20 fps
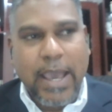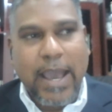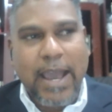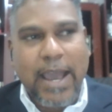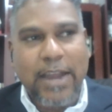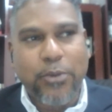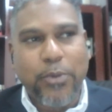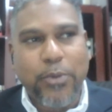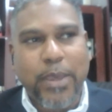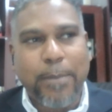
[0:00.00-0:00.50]

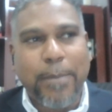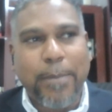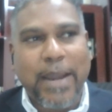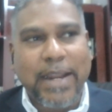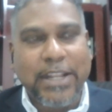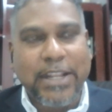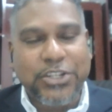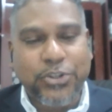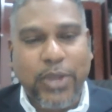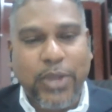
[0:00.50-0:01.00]
and we
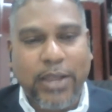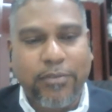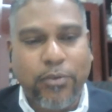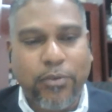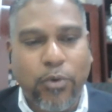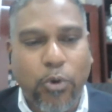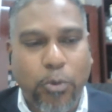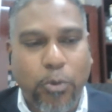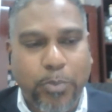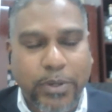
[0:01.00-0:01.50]
managed to have
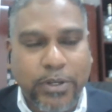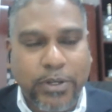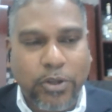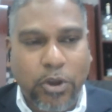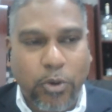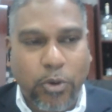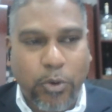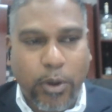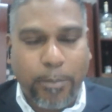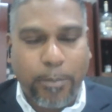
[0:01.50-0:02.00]
opened
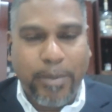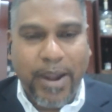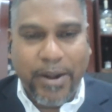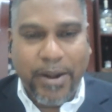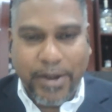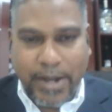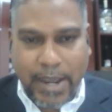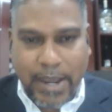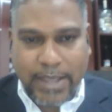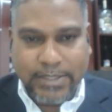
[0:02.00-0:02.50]
our
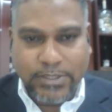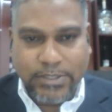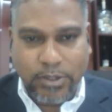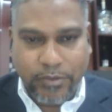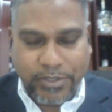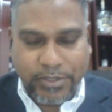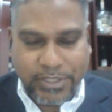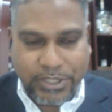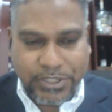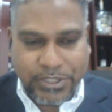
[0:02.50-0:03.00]
Paradise
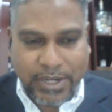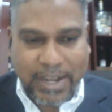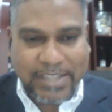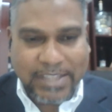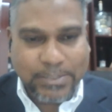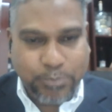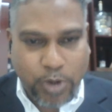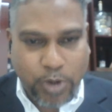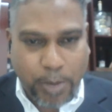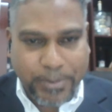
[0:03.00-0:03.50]
service station
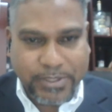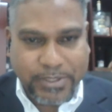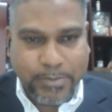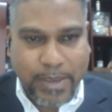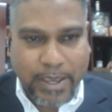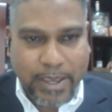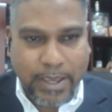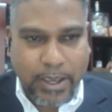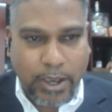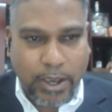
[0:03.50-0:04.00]
as promised
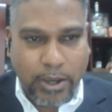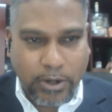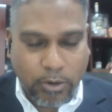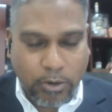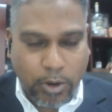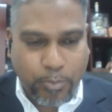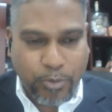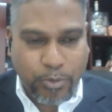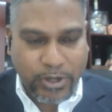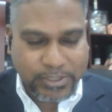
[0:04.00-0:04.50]
on
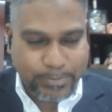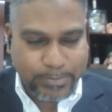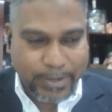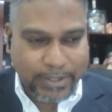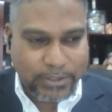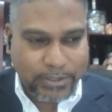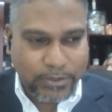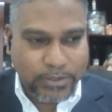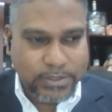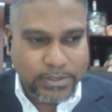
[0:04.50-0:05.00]
our
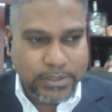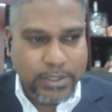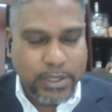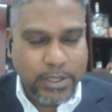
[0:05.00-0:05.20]
prospectus.